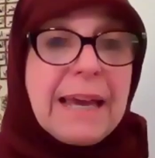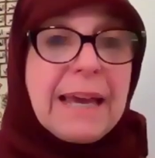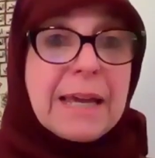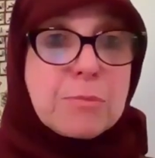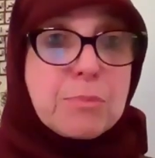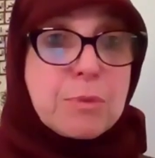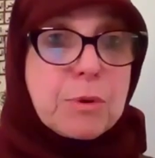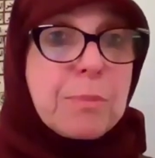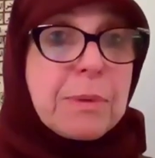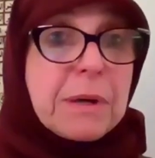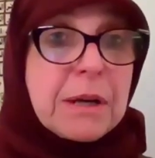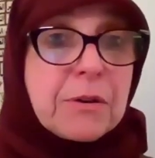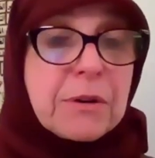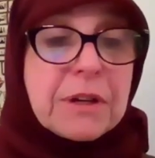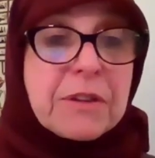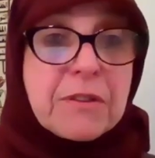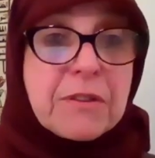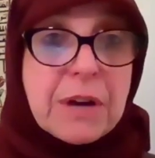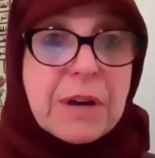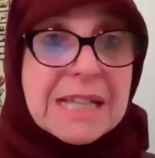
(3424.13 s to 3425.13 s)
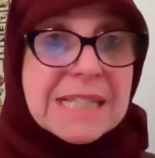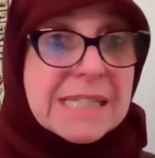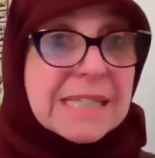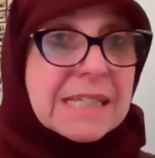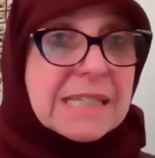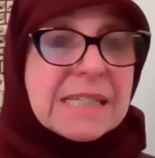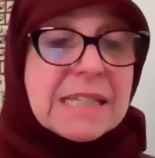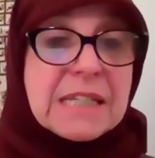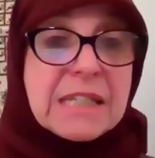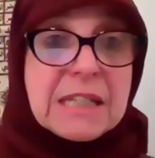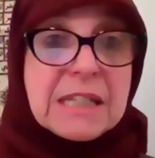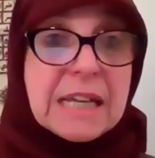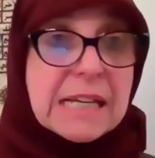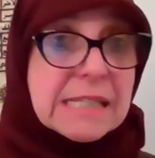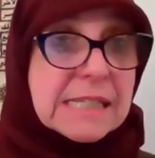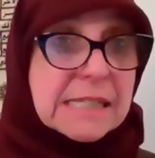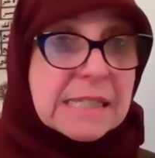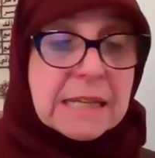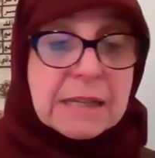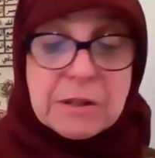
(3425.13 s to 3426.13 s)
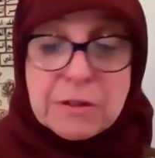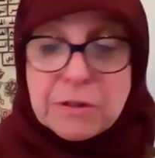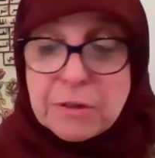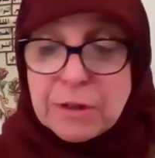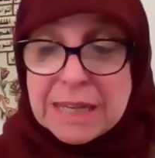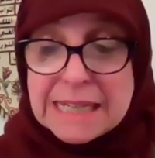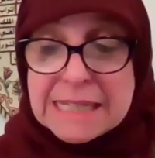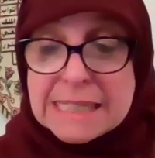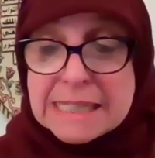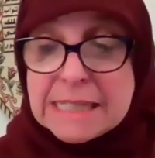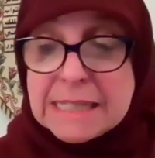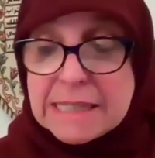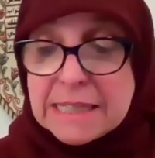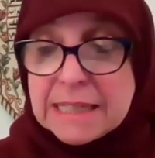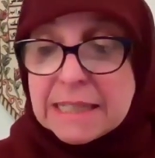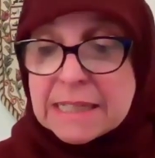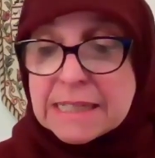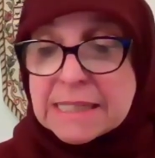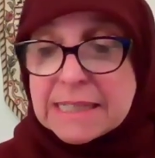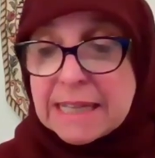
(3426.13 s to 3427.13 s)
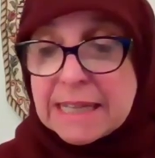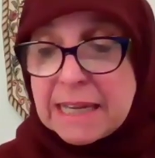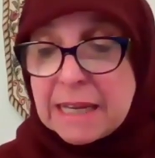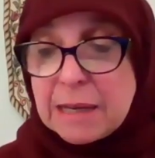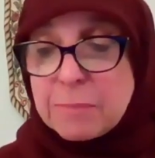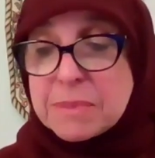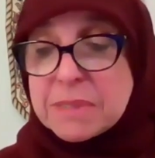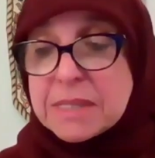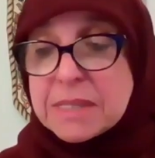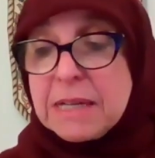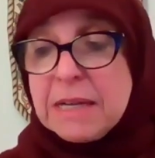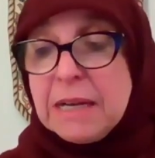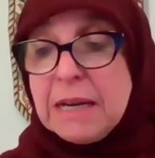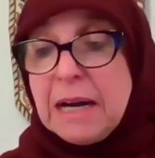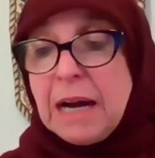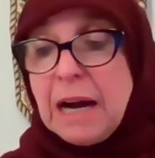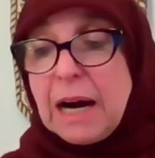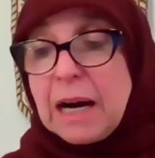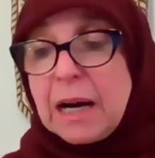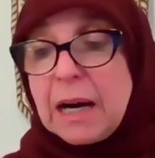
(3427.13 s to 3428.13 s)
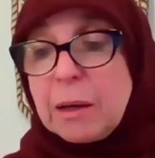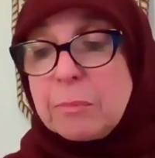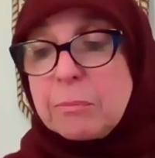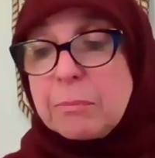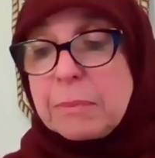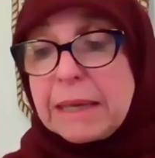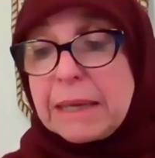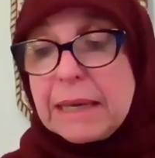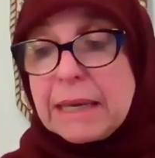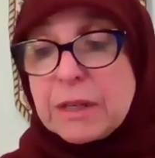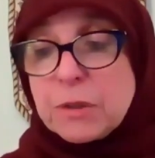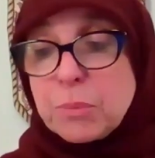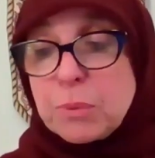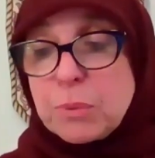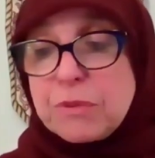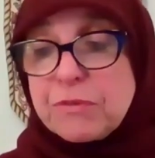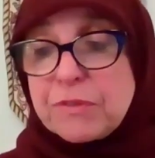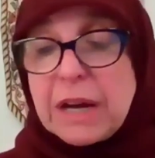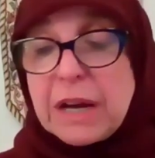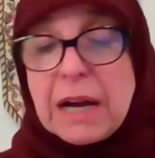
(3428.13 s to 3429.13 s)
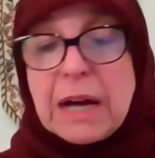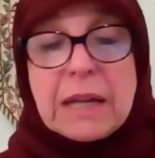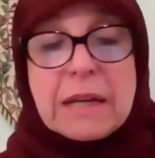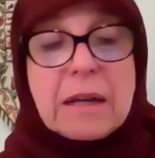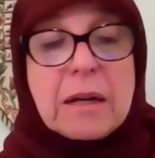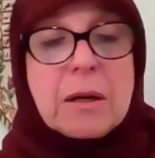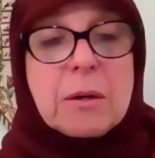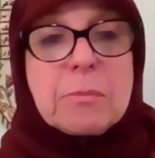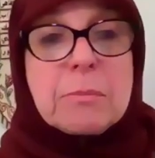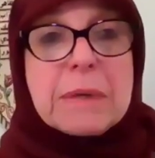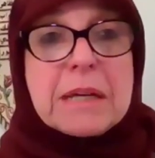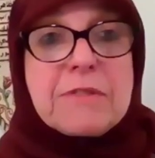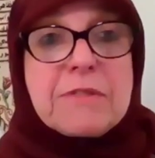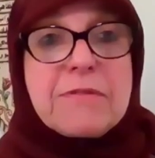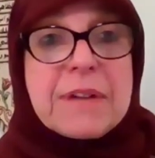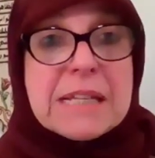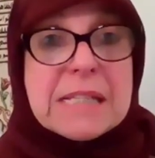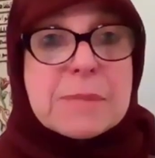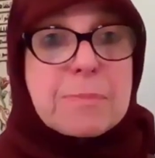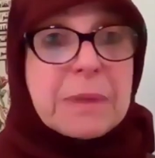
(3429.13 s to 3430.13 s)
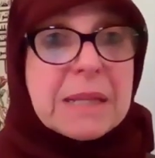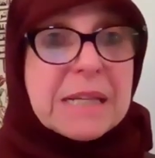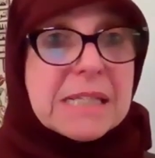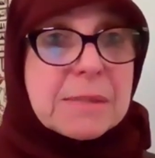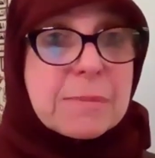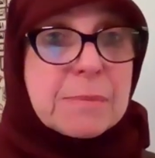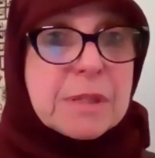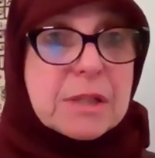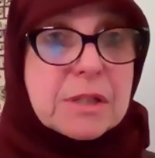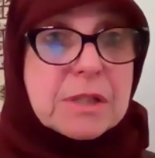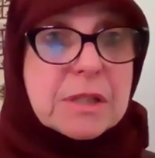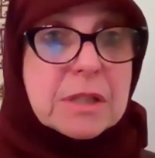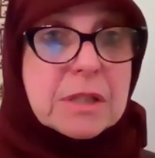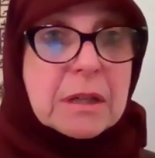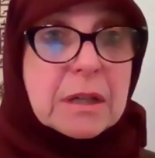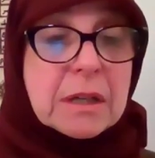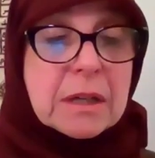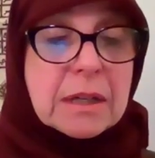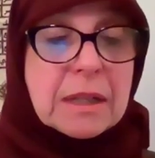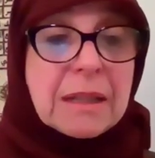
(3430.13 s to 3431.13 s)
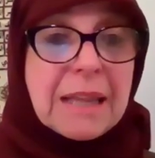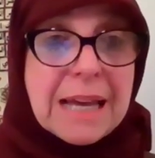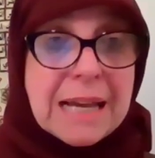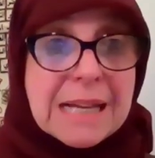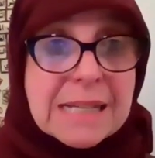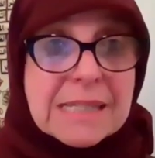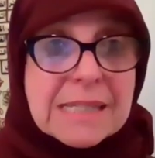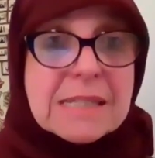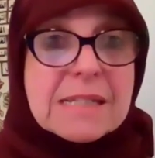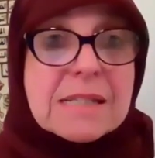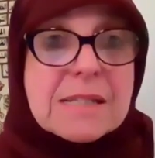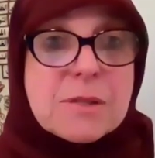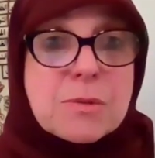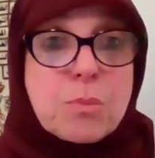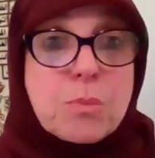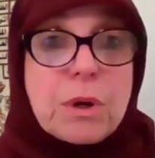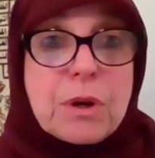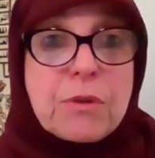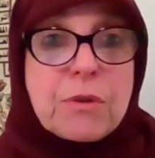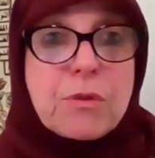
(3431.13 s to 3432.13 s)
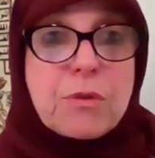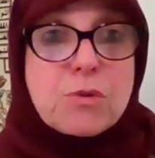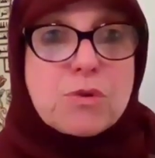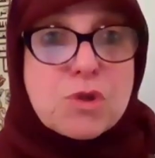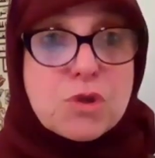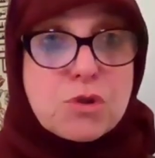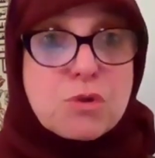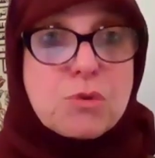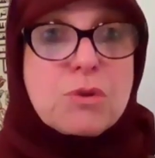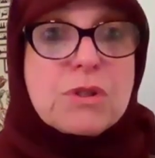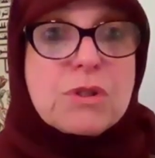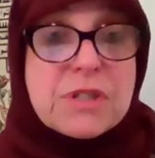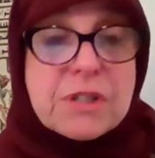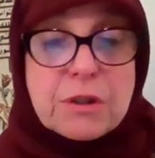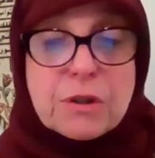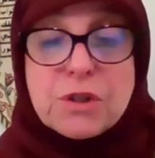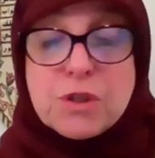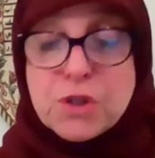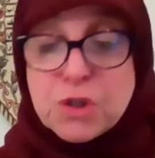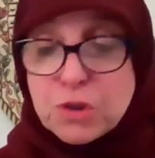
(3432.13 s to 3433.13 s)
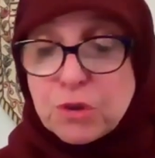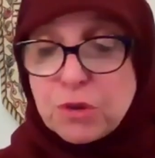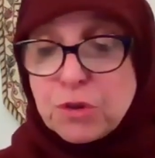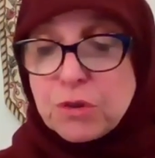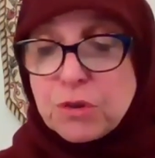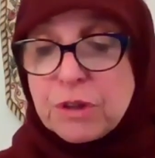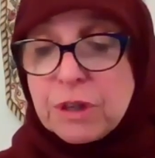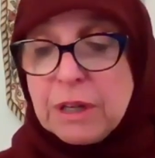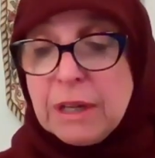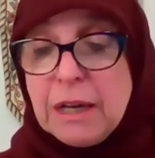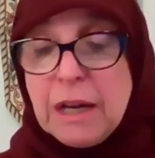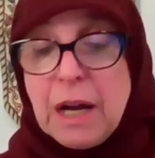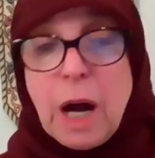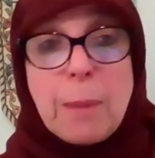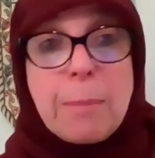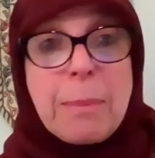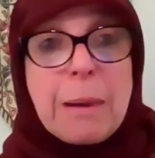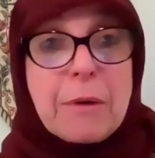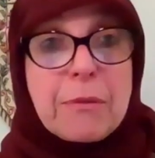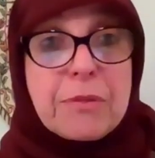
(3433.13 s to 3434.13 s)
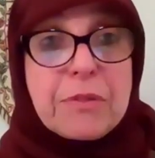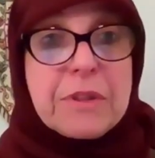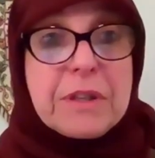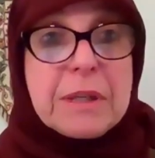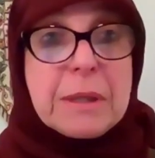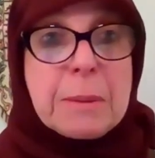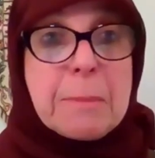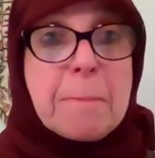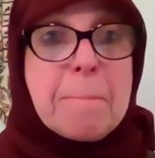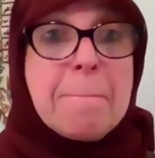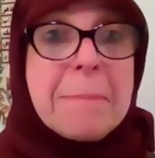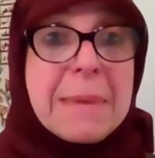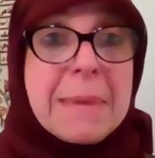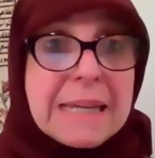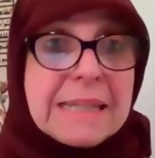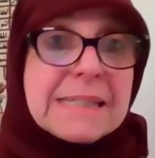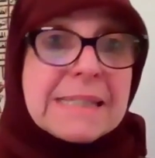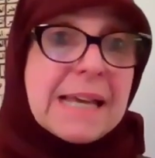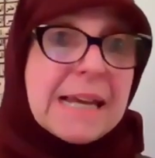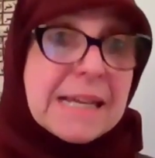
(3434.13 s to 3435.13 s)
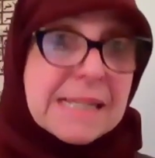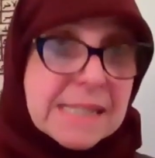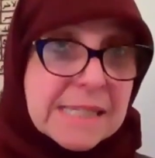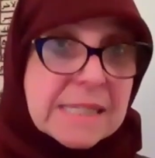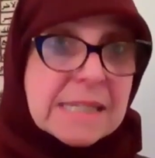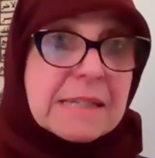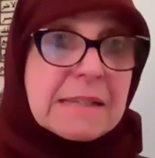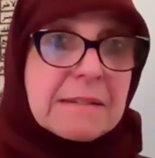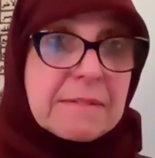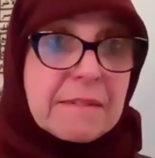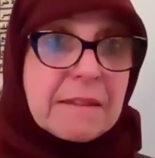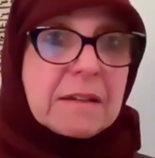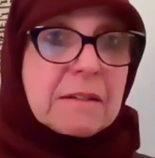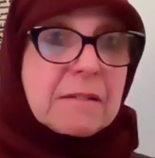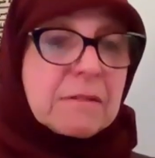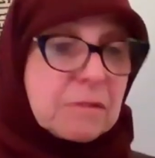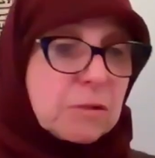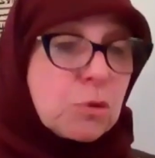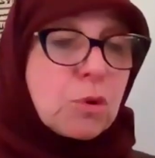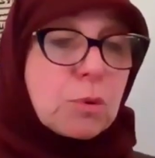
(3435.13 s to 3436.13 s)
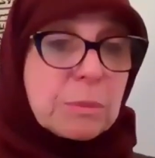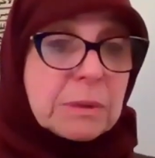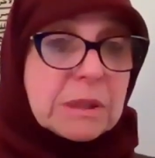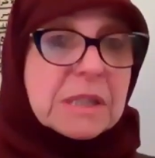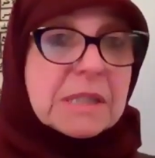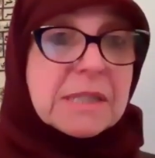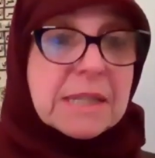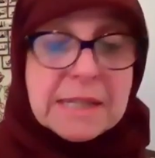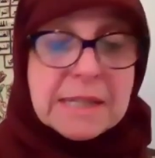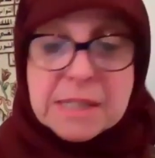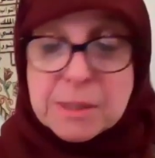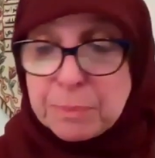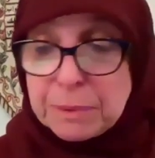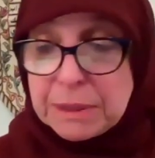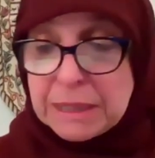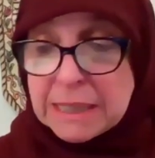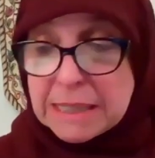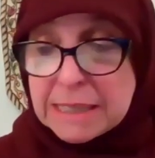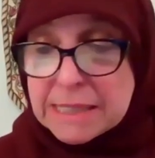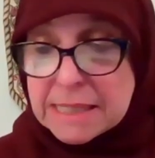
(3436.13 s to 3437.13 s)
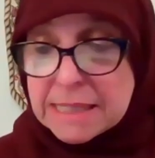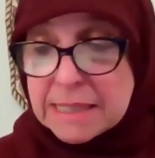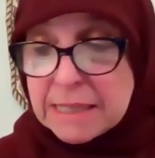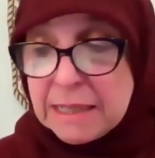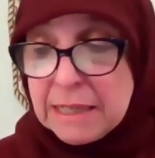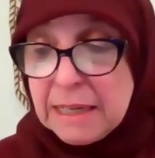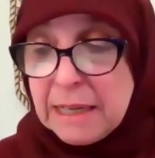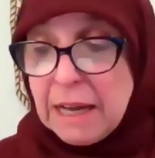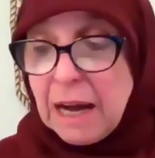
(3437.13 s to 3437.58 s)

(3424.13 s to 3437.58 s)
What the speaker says: and preparing their SAT or ACT exams. And we've got advanced placement classes where those students are concerned about the May testing that normally takes place.